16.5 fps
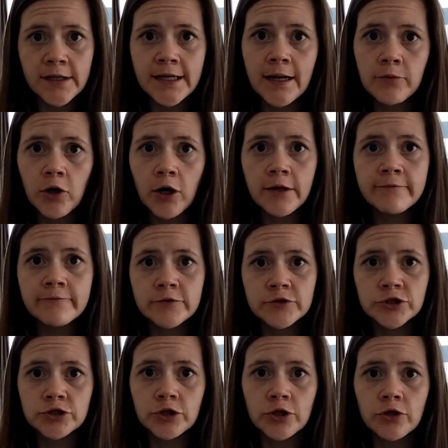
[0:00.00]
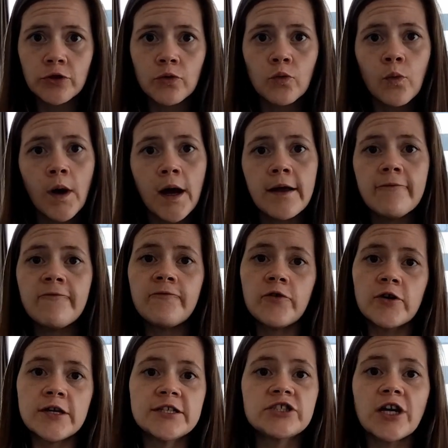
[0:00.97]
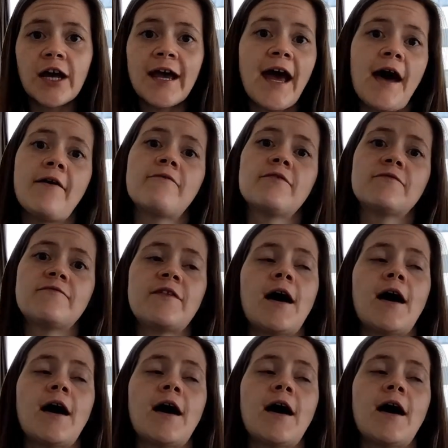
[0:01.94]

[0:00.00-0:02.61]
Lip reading: and I'm not even sure what footage I have of